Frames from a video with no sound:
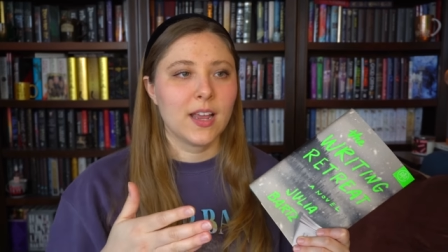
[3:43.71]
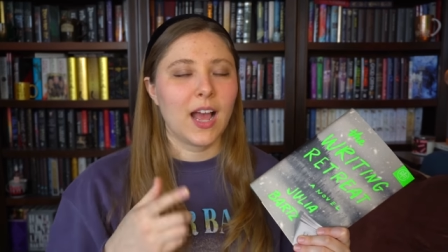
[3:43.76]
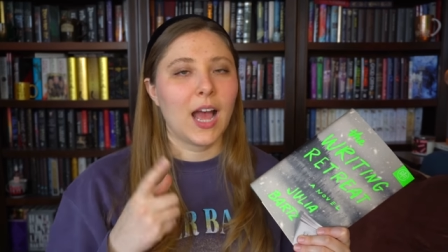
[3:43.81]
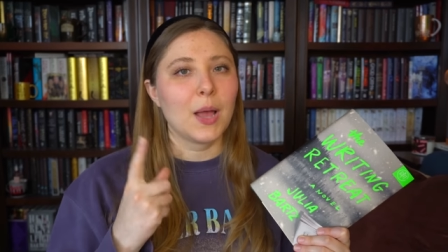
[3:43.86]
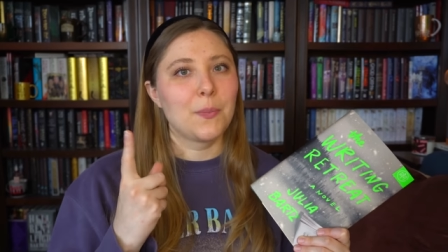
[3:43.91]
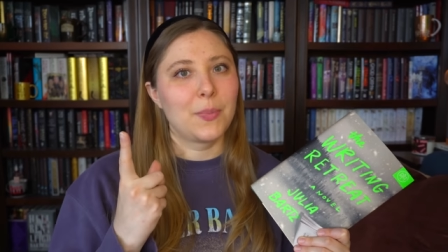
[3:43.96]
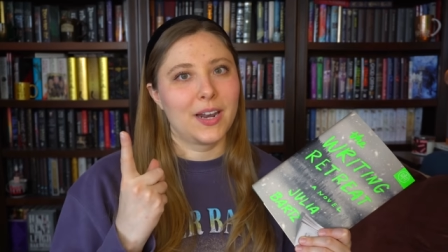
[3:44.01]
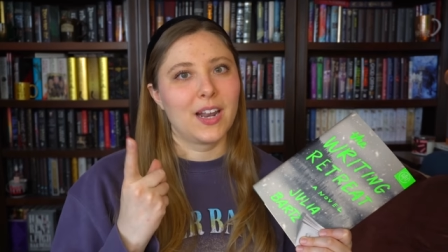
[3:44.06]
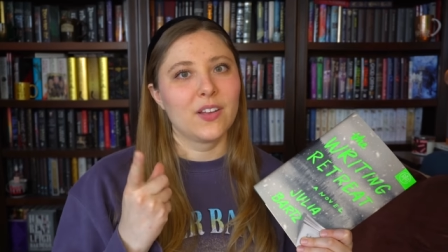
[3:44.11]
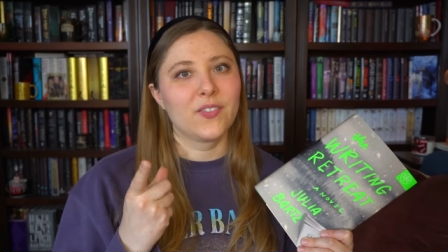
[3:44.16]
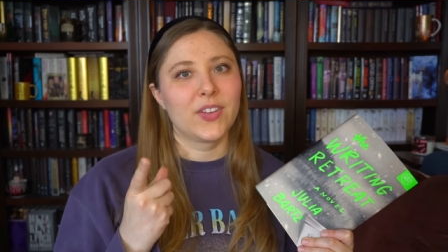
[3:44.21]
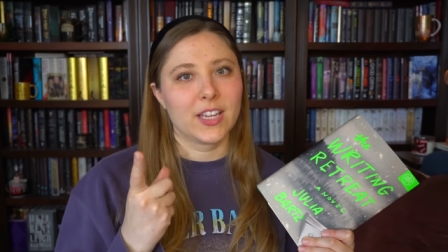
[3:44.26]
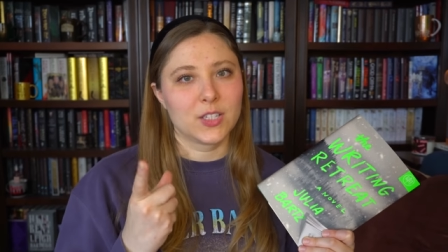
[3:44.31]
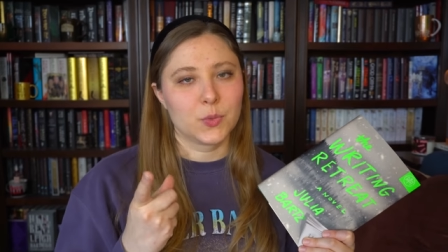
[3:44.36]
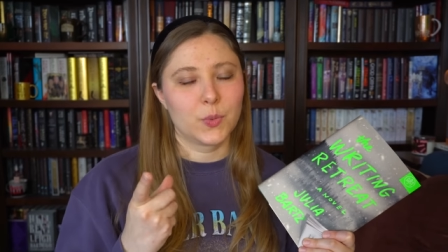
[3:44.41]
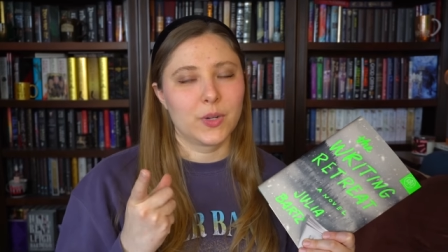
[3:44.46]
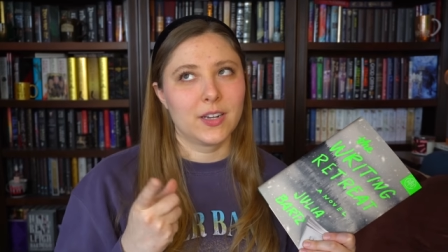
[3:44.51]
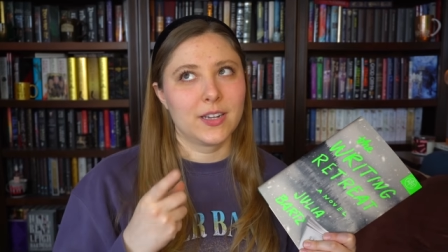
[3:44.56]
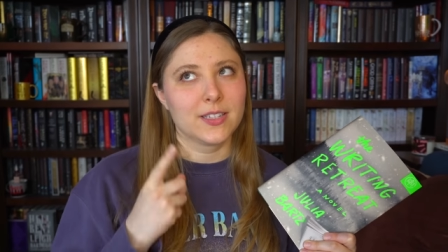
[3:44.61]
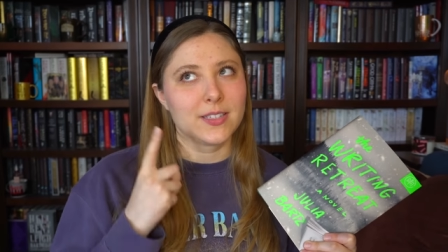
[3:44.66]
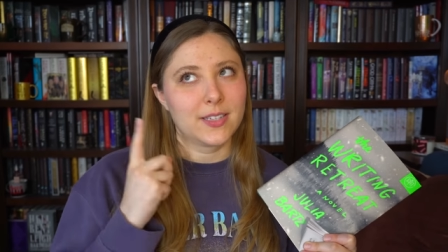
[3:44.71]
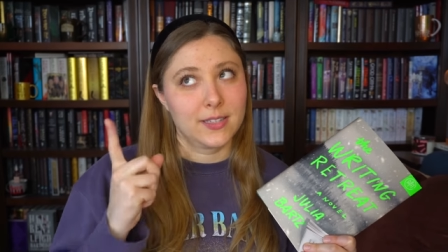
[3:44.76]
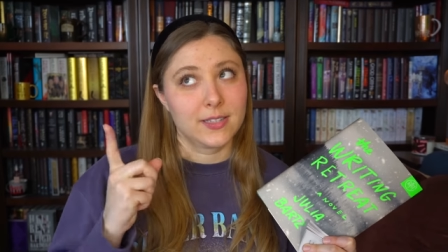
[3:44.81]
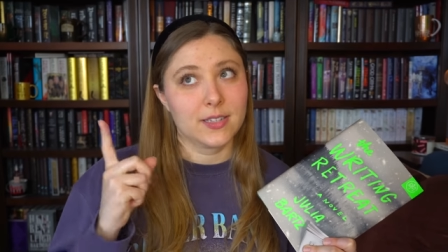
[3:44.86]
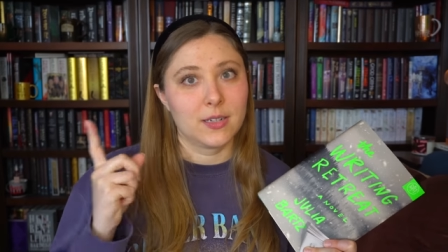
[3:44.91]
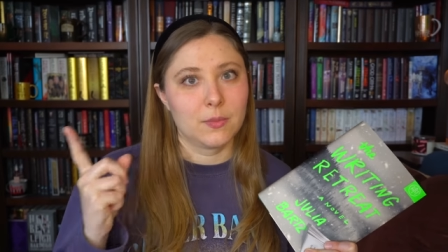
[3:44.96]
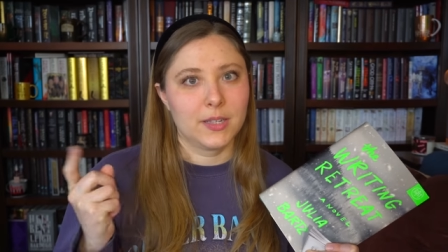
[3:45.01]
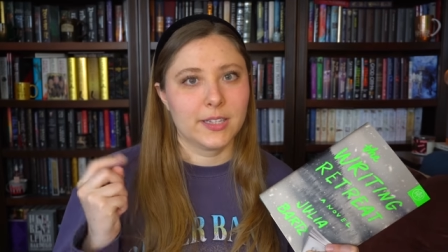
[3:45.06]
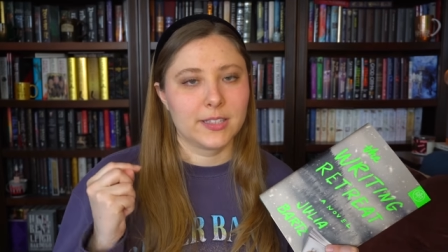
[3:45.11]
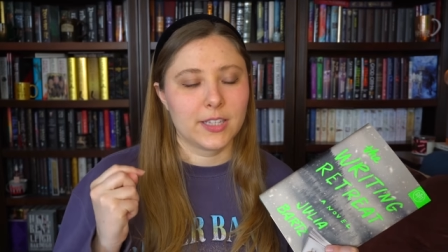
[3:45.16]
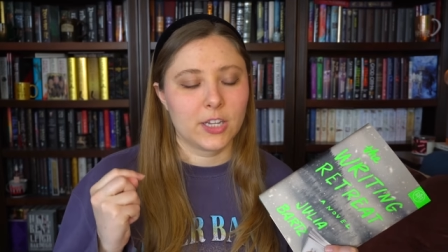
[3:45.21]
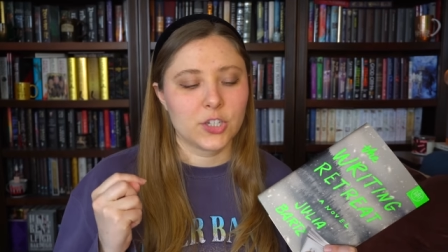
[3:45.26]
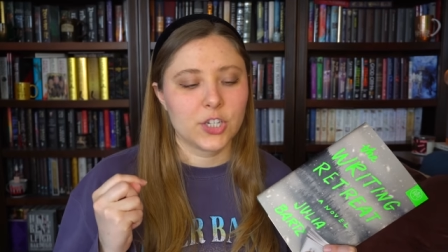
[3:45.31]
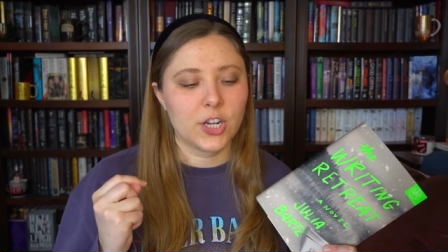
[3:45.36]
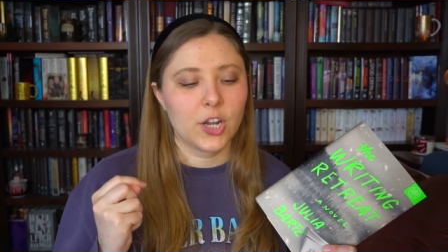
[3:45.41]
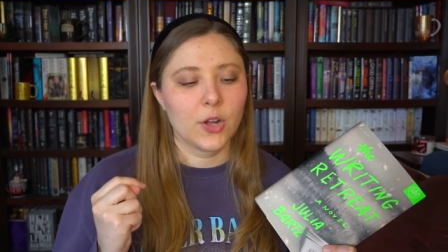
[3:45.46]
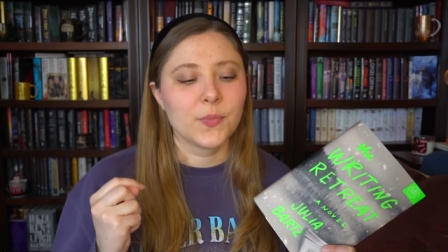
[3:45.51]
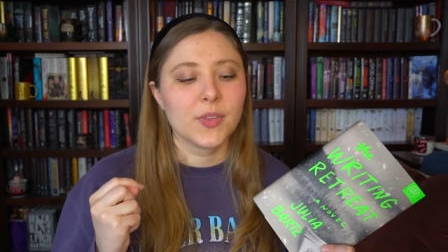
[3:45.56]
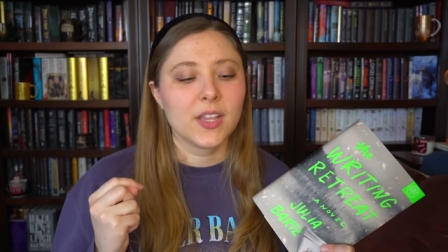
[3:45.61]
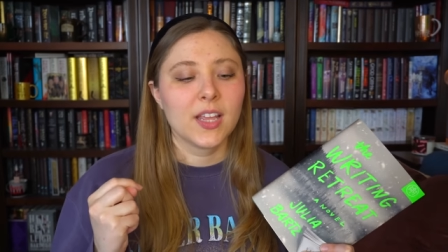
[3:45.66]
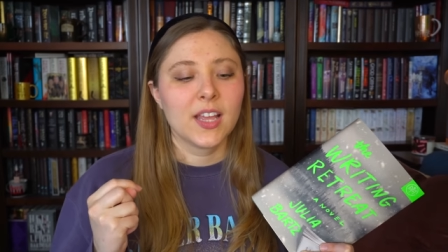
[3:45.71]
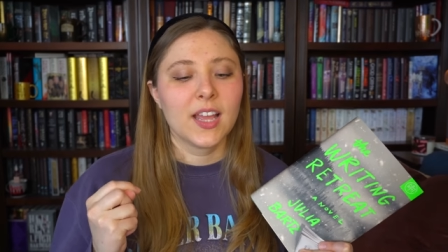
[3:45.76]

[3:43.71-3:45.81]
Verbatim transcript: I bet I've guessed what it is because it's going to be like that show.